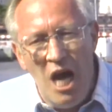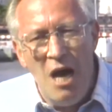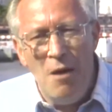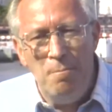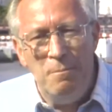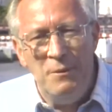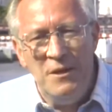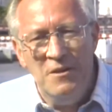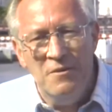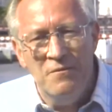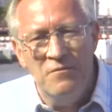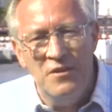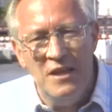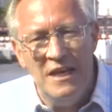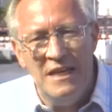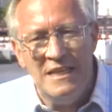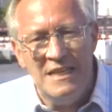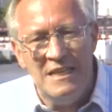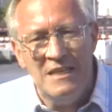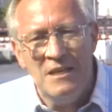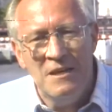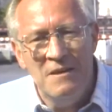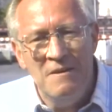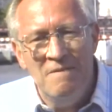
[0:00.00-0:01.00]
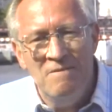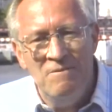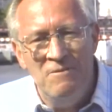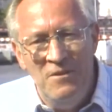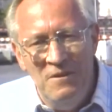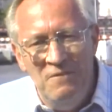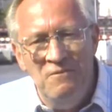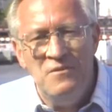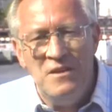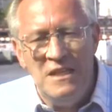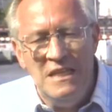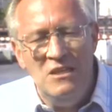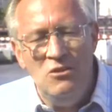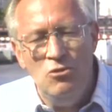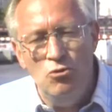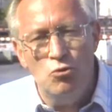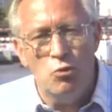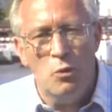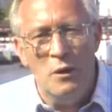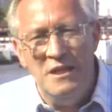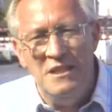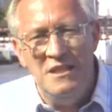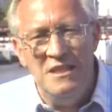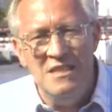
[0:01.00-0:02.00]
copy of that
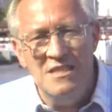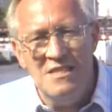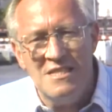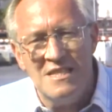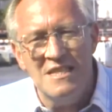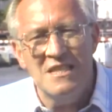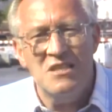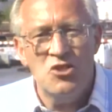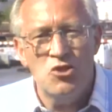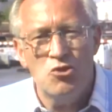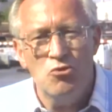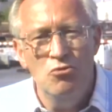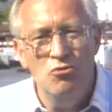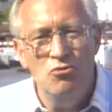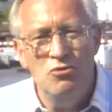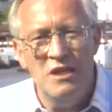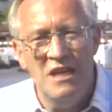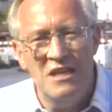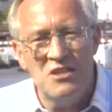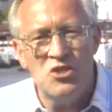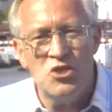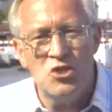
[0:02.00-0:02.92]
1526 New